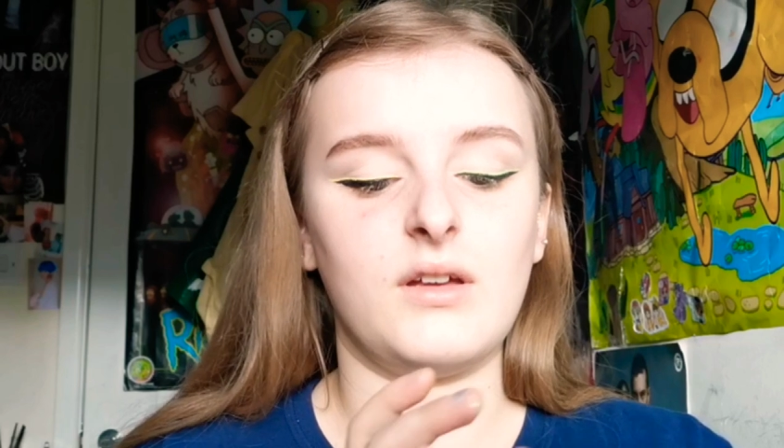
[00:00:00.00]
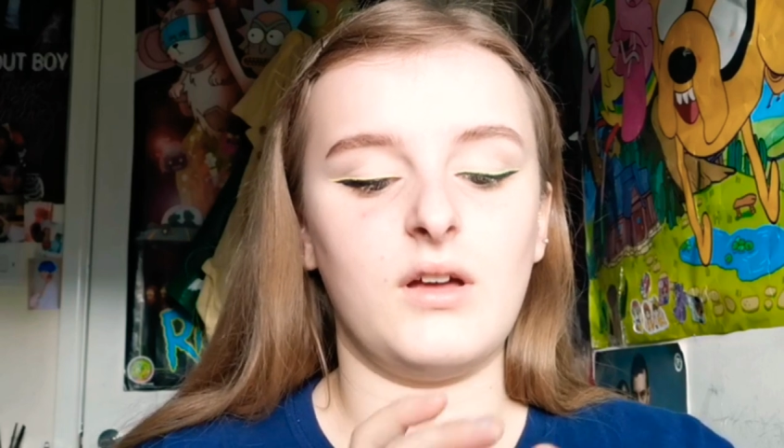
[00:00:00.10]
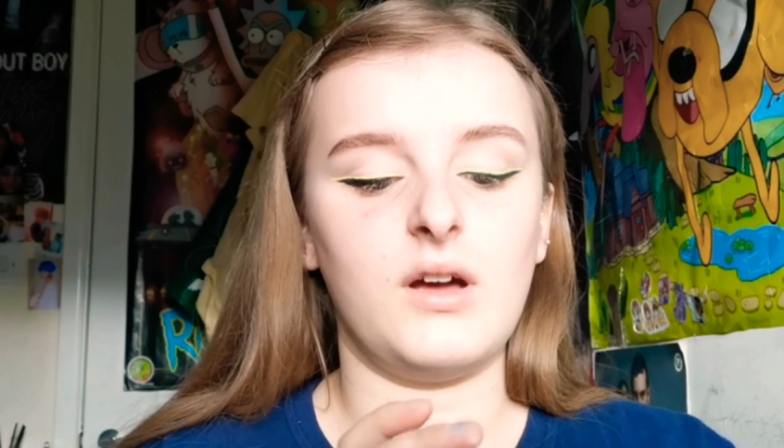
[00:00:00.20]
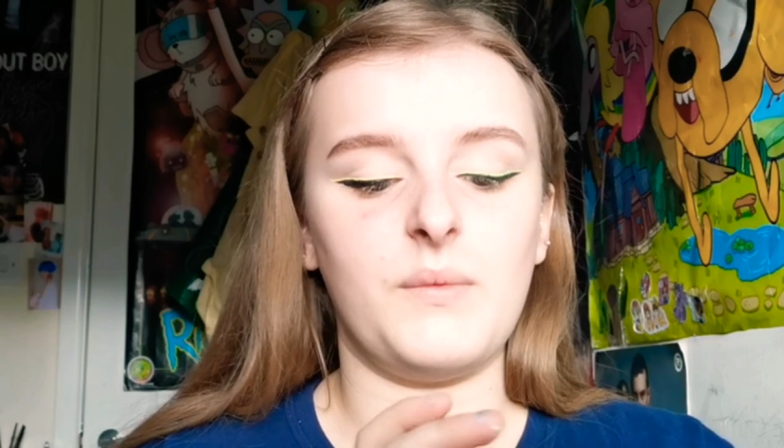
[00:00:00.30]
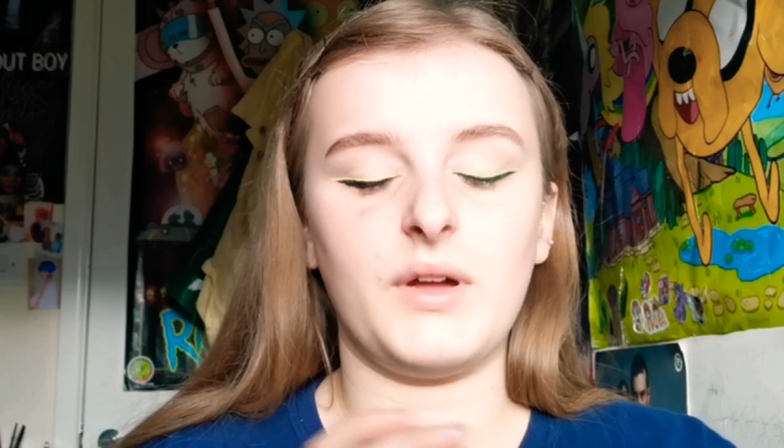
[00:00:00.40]

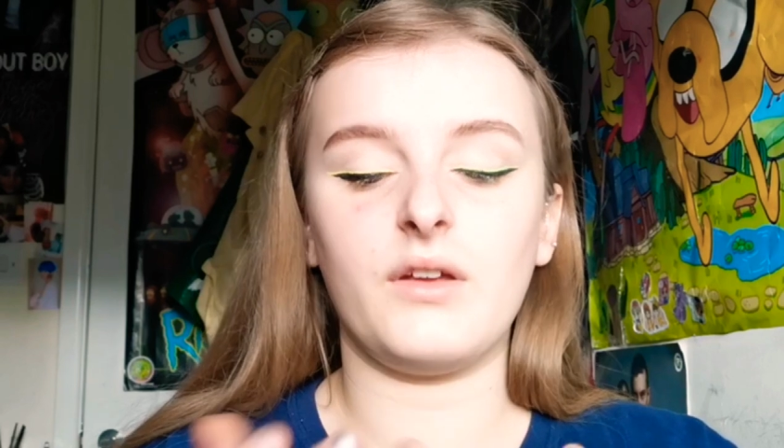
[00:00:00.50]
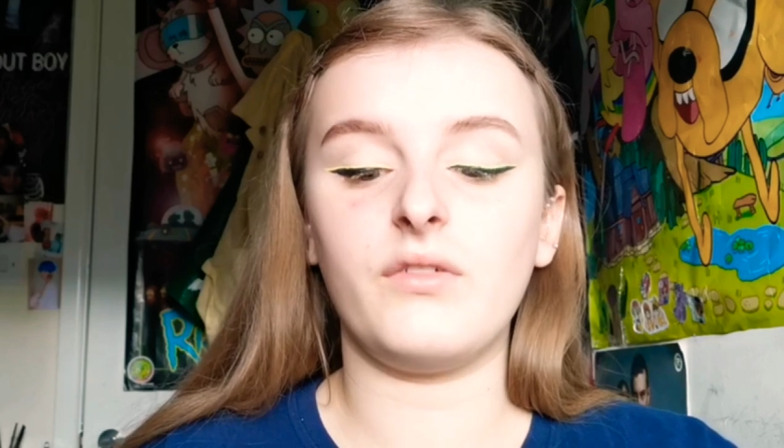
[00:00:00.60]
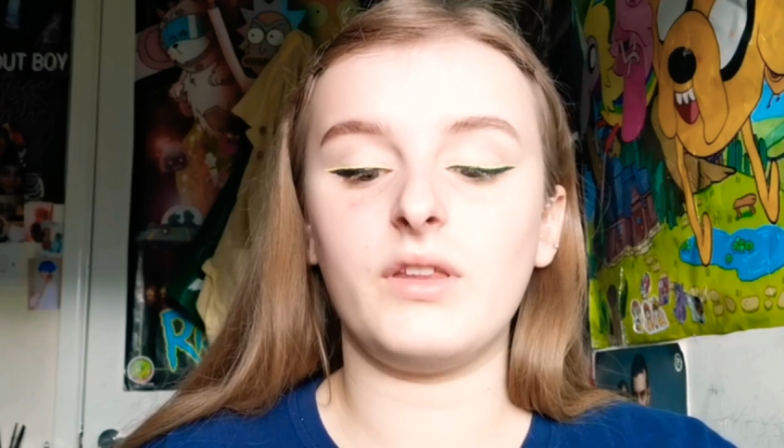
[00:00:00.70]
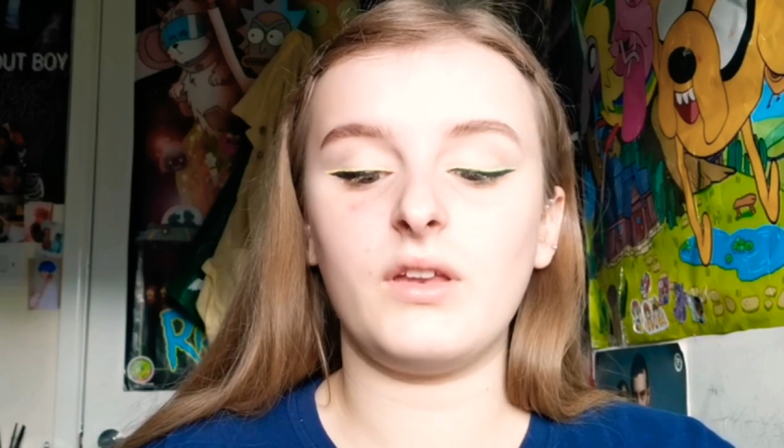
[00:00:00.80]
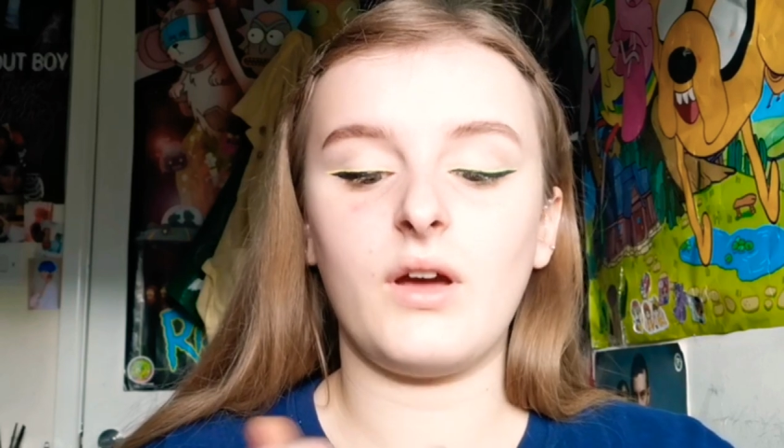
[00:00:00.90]
I don't
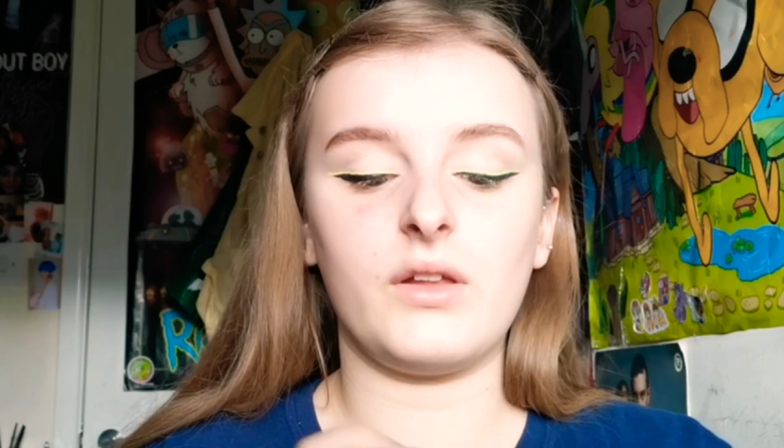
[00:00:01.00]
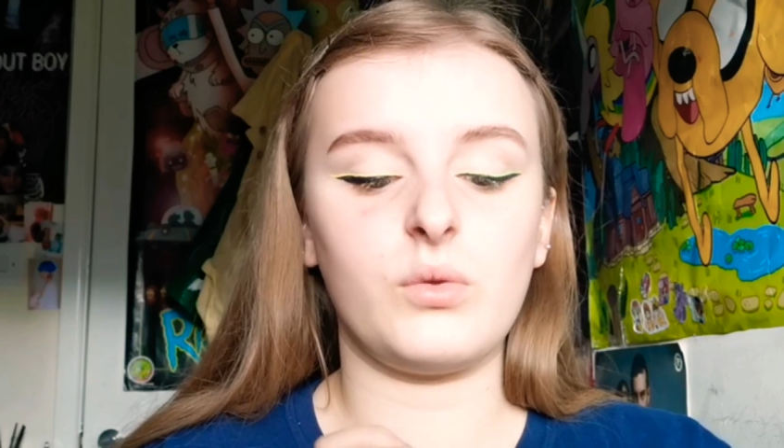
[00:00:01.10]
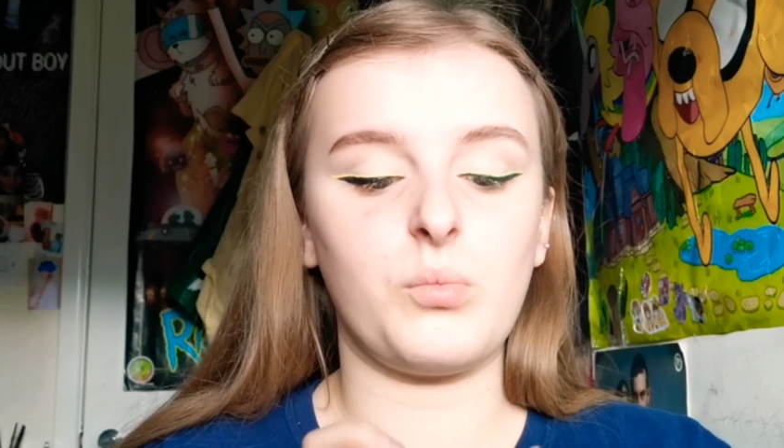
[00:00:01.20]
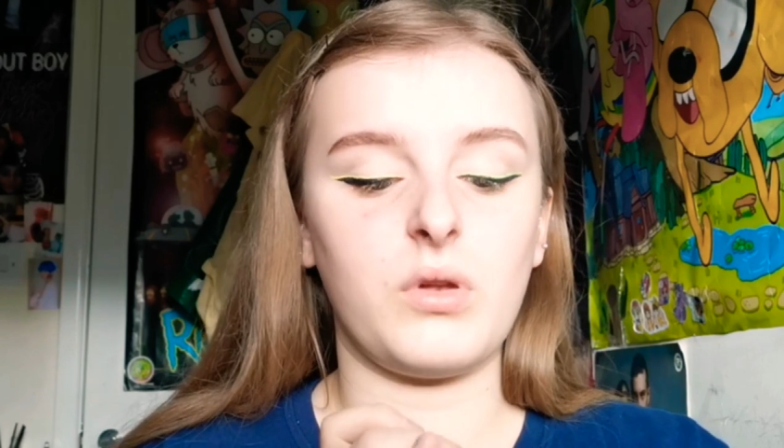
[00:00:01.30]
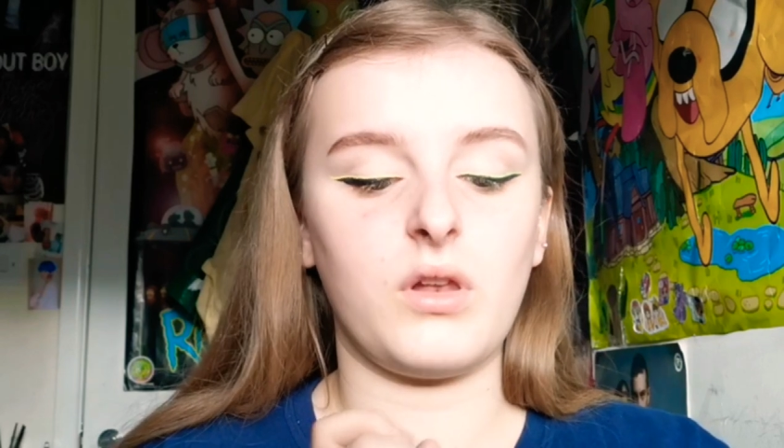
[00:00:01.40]
really know how to
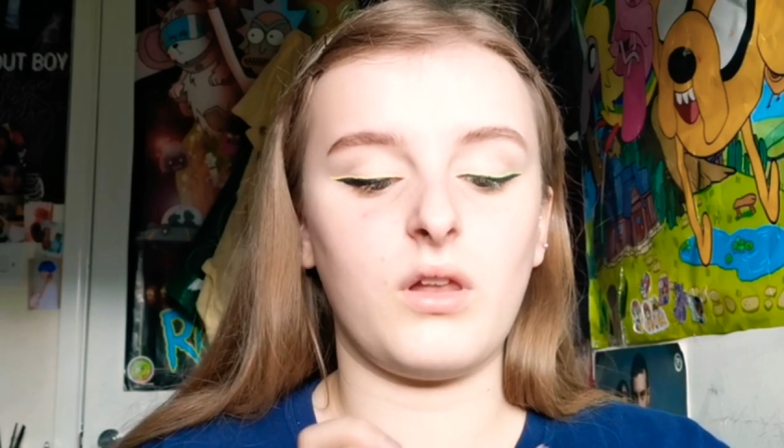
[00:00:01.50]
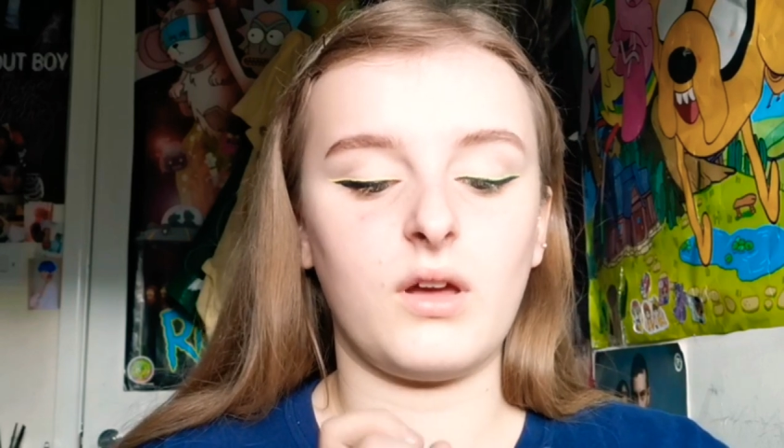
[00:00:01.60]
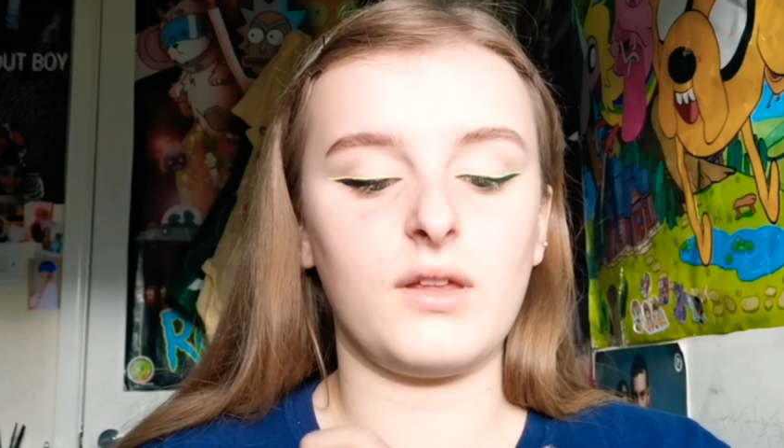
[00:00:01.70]
apply